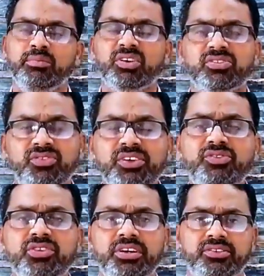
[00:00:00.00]
Because
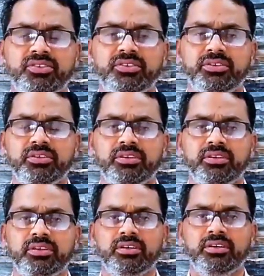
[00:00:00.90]
this church
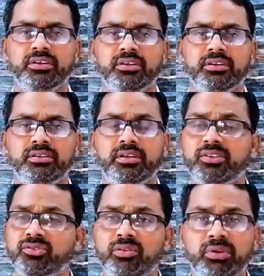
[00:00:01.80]

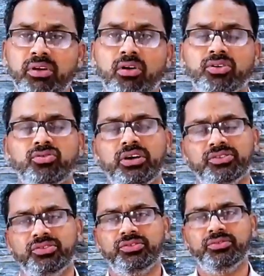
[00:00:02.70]
does not belong to
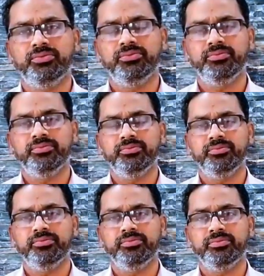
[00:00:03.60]
us.
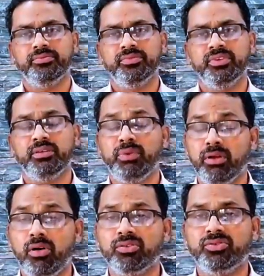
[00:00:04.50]
It
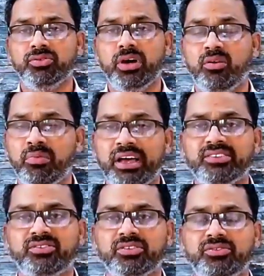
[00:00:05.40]
belongs to our
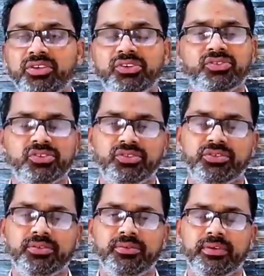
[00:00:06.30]
Master Jesus.
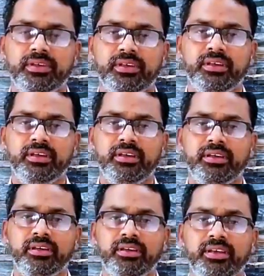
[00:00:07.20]

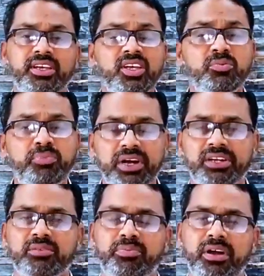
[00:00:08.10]
He
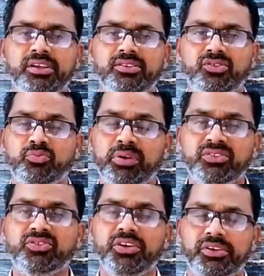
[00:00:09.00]
paid the price to
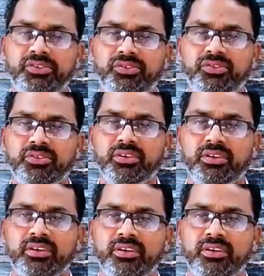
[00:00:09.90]
purchase